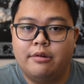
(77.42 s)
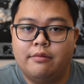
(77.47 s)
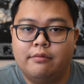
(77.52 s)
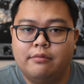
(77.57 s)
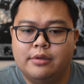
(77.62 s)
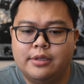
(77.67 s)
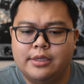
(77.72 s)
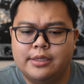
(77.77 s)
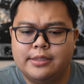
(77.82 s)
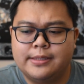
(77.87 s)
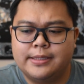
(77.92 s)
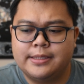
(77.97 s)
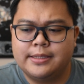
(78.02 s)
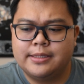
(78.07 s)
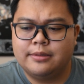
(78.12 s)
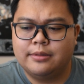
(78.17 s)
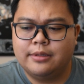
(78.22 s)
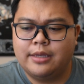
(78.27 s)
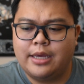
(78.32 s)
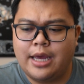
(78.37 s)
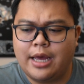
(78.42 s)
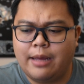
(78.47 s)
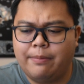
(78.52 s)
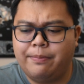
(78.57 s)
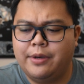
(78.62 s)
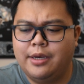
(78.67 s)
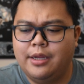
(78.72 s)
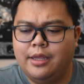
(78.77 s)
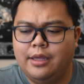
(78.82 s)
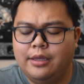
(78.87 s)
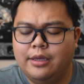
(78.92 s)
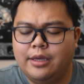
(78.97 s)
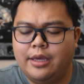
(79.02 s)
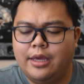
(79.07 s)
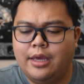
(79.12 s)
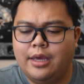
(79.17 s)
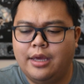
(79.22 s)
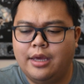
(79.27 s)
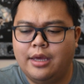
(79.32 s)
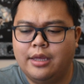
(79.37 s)
was happening,
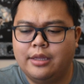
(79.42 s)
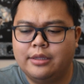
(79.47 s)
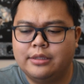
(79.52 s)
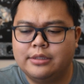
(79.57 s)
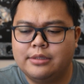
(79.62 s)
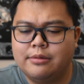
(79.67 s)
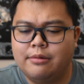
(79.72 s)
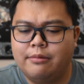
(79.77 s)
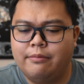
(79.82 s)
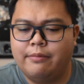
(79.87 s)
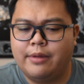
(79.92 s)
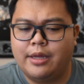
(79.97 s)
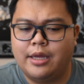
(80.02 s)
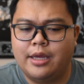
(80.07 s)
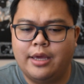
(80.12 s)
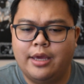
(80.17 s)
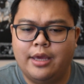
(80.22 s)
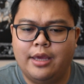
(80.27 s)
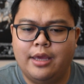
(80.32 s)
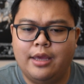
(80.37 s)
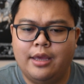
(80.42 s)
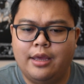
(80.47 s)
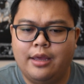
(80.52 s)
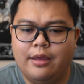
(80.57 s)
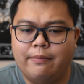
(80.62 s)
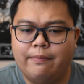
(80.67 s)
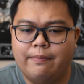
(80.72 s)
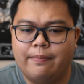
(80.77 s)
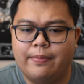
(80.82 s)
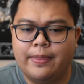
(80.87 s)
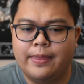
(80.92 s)
and my